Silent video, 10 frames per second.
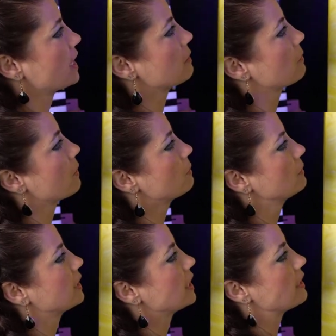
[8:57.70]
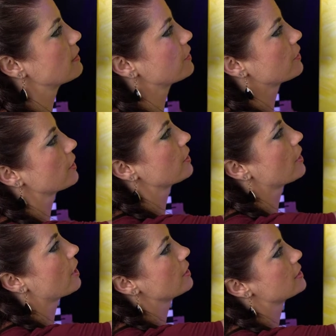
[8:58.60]
am only the third
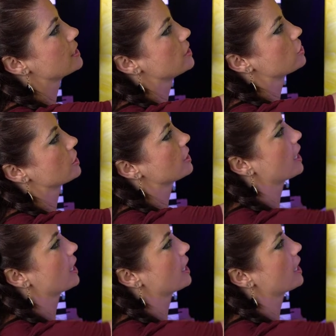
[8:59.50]
art teacher